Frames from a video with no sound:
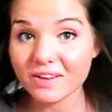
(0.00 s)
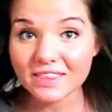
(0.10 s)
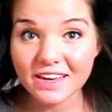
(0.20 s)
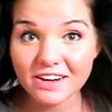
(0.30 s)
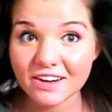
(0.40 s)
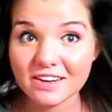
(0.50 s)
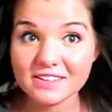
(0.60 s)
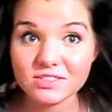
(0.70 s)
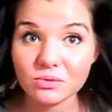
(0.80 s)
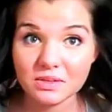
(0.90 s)
One layer
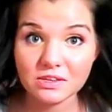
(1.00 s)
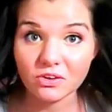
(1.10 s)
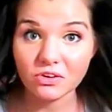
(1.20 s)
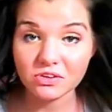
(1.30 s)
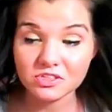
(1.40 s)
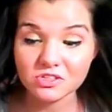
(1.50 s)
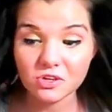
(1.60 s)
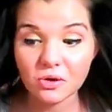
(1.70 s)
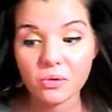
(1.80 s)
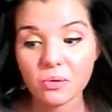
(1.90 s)
is only long,
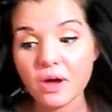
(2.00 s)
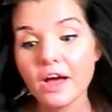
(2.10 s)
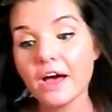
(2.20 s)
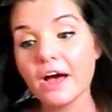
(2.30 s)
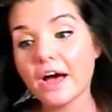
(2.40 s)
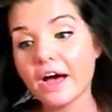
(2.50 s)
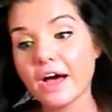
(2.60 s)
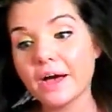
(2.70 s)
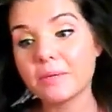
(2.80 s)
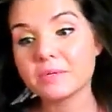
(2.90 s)
so
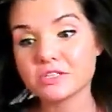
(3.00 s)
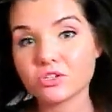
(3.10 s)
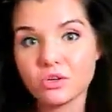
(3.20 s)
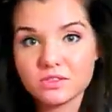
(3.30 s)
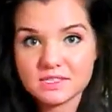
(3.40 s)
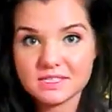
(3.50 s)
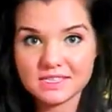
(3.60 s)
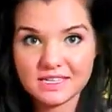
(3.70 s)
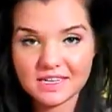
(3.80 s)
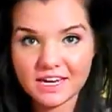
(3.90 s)
um, it's called
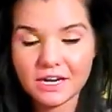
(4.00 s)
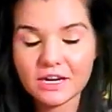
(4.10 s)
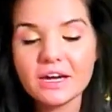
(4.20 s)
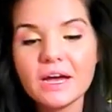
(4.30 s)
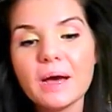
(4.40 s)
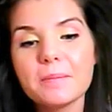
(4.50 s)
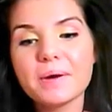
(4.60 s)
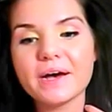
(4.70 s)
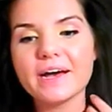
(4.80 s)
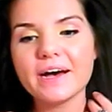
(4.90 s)
scene hair.
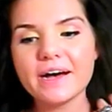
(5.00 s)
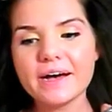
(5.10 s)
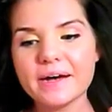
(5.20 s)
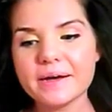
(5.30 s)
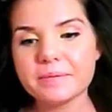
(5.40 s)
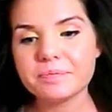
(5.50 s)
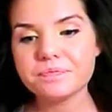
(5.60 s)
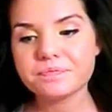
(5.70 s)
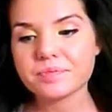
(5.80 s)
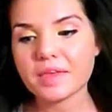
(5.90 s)
But
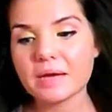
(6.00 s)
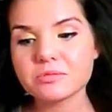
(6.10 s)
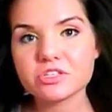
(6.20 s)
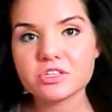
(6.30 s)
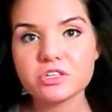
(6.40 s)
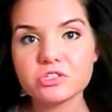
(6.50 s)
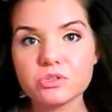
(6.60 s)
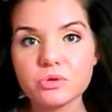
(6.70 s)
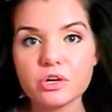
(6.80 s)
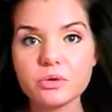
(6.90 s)
um, I'm just going to
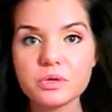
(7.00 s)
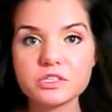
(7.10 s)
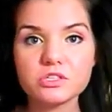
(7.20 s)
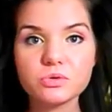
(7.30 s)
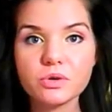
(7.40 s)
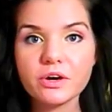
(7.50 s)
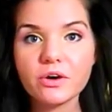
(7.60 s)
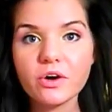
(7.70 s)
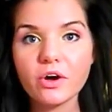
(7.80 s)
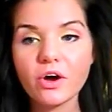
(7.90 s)
do a quick
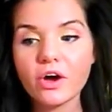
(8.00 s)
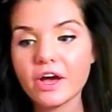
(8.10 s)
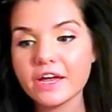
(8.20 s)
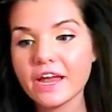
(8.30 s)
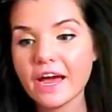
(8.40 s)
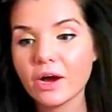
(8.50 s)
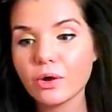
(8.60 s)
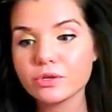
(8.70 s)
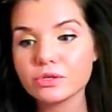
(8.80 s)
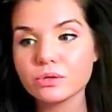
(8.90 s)
tutorial on
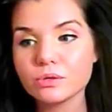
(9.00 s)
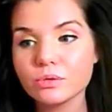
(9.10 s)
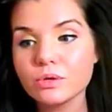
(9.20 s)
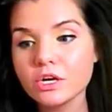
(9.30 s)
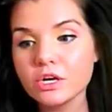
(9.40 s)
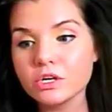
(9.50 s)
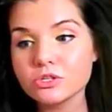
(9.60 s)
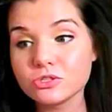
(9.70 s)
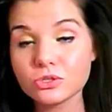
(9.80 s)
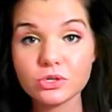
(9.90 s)
how you
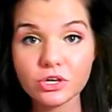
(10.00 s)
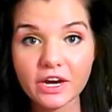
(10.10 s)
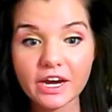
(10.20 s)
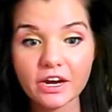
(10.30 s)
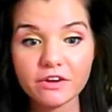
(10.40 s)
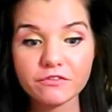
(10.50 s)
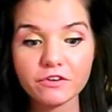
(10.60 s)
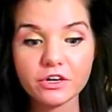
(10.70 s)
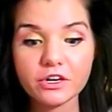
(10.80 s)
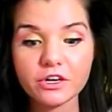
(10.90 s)
do your hair
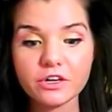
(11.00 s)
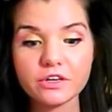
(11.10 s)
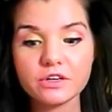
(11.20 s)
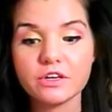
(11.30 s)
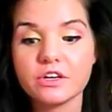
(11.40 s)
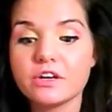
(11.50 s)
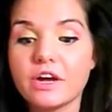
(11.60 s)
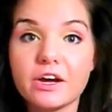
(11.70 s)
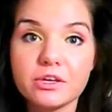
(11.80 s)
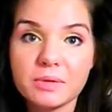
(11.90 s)
for
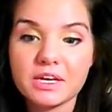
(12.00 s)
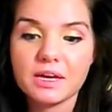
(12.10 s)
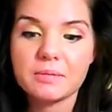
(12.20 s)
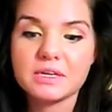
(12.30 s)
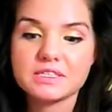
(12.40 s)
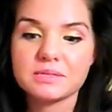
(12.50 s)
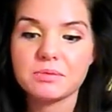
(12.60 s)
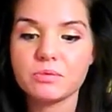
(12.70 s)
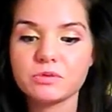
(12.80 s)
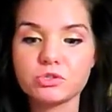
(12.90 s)
or how you make a messy
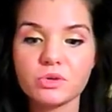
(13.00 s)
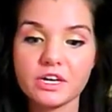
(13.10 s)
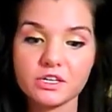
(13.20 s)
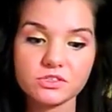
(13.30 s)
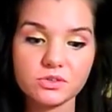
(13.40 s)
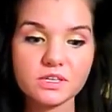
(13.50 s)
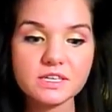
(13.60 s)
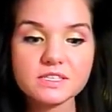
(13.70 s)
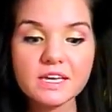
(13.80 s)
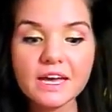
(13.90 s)
bun with short hair. So
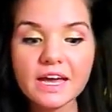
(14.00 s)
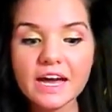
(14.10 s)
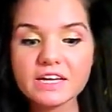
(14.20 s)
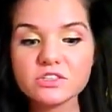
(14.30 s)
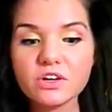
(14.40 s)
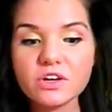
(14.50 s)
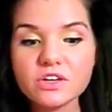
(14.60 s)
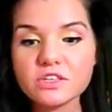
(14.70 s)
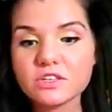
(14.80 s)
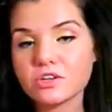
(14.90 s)
this, as
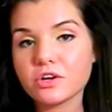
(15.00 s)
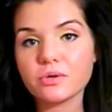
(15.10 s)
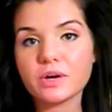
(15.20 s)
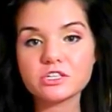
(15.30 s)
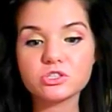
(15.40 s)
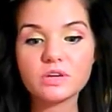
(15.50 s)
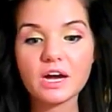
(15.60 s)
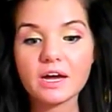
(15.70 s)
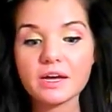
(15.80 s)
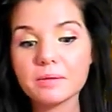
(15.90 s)
long, you know, as you
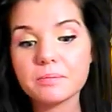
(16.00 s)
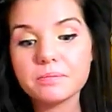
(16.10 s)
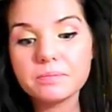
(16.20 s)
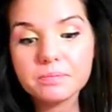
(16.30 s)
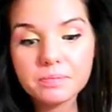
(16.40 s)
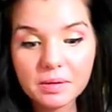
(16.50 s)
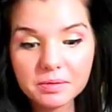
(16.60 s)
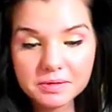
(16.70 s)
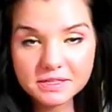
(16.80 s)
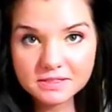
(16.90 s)
got
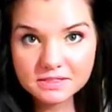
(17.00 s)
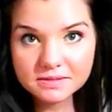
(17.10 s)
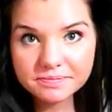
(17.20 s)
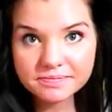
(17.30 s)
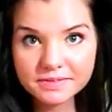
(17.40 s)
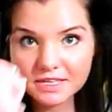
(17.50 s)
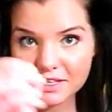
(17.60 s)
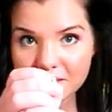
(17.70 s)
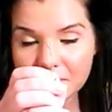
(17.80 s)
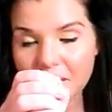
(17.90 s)
bobby pins,
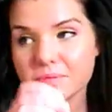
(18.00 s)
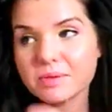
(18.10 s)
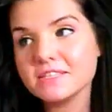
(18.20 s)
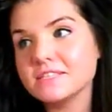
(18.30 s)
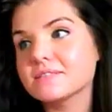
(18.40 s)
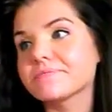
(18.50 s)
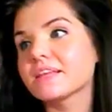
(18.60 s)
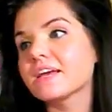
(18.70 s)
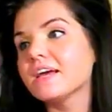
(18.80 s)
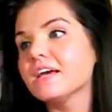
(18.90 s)
you need bobby pins,
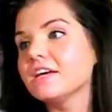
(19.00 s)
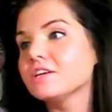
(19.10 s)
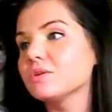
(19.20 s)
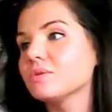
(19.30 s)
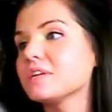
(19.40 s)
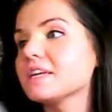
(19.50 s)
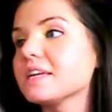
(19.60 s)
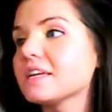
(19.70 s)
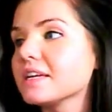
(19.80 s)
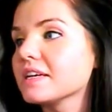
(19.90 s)
you
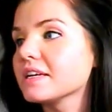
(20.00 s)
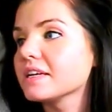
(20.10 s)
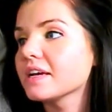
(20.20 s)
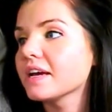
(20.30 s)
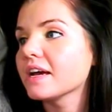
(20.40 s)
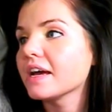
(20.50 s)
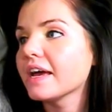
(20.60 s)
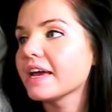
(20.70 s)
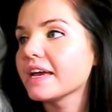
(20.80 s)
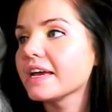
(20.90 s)
need
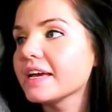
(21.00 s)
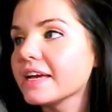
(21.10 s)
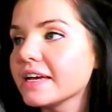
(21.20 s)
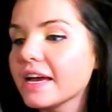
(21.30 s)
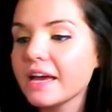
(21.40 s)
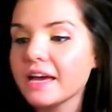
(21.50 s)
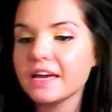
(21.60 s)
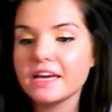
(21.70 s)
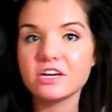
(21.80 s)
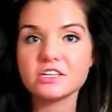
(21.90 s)
a
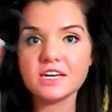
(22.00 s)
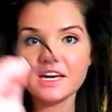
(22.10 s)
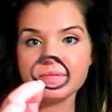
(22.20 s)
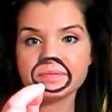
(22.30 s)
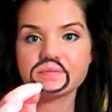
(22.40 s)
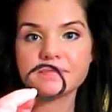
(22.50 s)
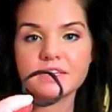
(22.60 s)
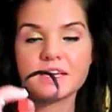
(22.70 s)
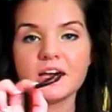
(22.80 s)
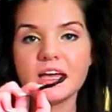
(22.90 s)
hair tie,
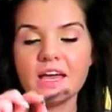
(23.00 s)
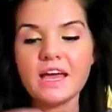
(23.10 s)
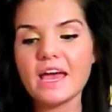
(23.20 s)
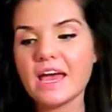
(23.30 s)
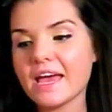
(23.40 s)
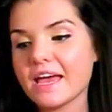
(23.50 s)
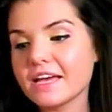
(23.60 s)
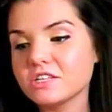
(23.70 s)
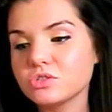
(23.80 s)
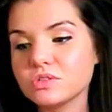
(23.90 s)

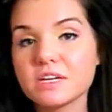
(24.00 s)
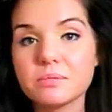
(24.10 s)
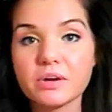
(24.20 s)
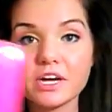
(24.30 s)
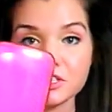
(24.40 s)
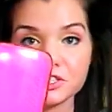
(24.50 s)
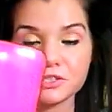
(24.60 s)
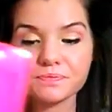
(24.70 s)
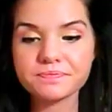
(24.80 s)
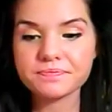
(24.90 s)
and you need a
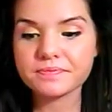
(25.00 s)
brush,